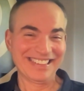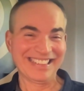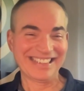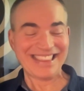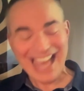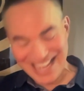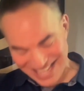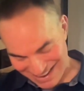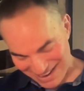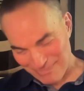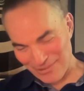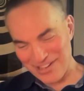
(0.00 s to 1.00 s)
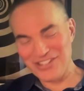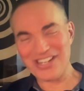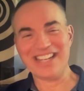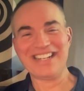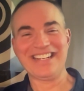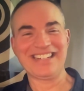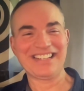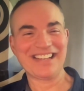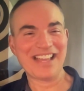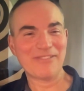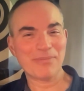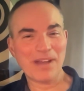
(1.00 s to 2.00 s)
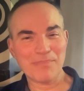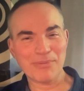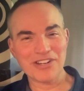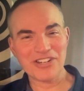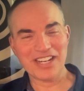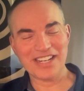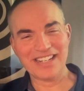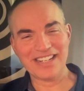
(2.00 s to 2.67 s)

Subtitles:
I appreciate it. I appreciate it.